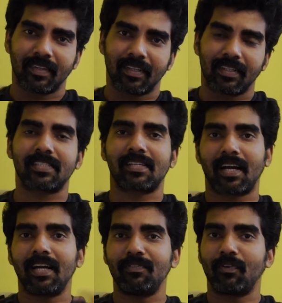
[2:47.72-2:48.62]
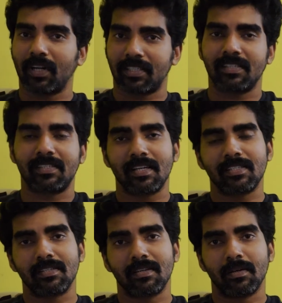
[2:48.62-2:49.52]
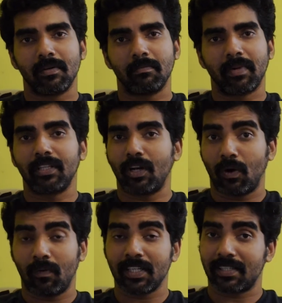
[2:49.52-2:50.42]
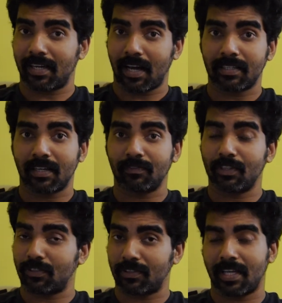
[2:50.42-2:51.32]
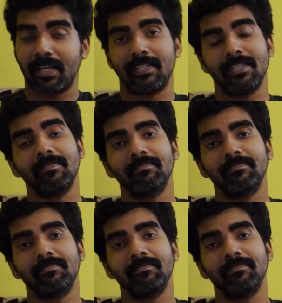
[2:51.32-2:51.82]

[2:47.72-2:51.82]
the struggle for existence by the lower strata of the society,